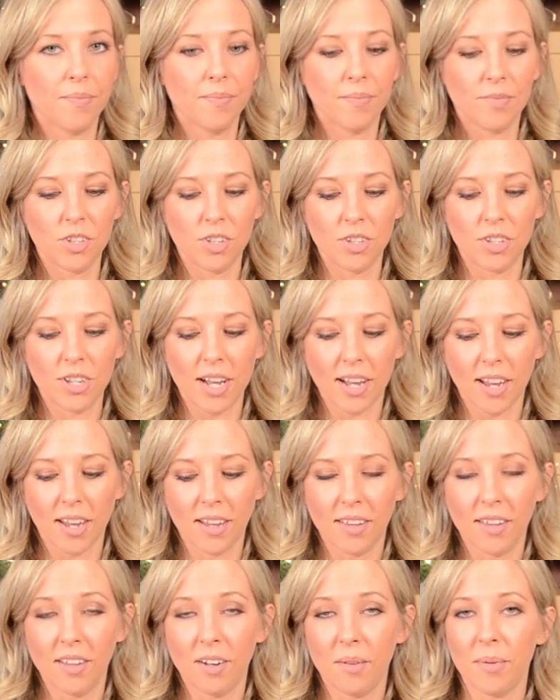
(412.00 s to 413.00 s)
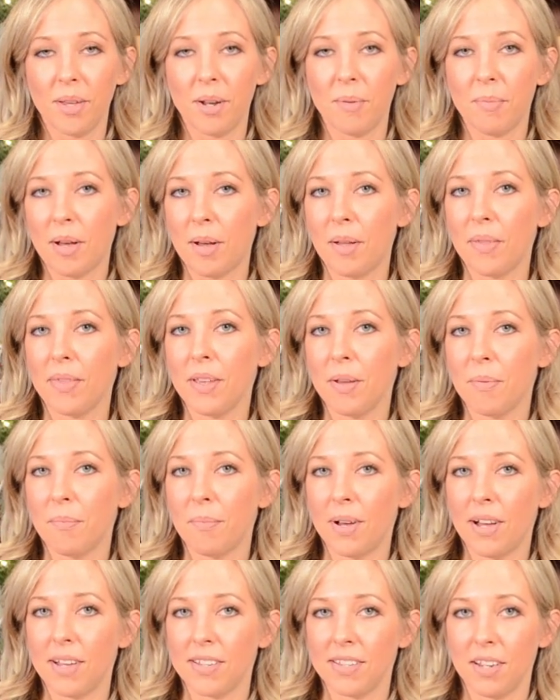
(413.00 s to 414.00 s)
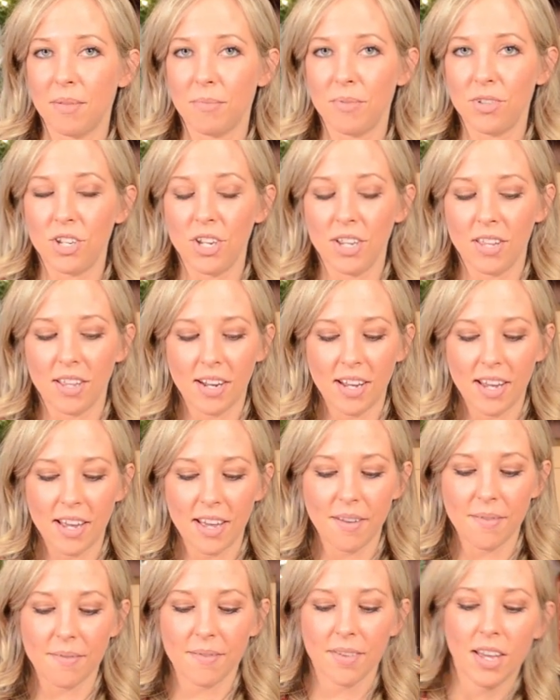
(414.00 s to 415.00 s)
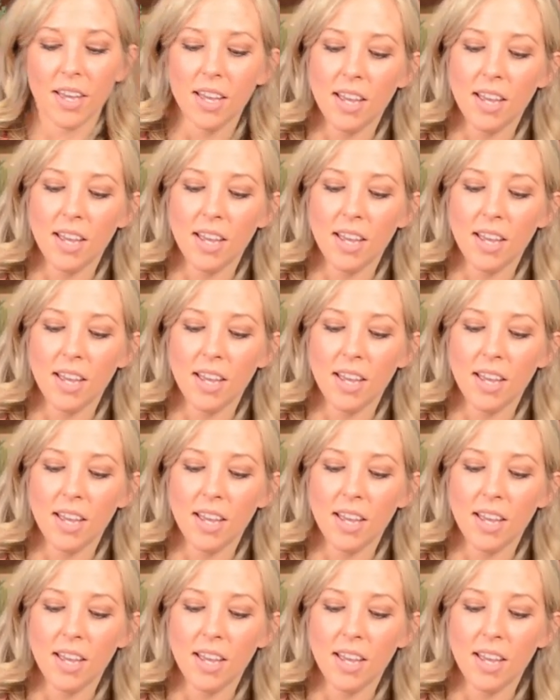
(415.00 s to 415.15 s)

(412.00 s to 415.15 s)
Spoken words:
just talking a little bit about the embossing machine that I have.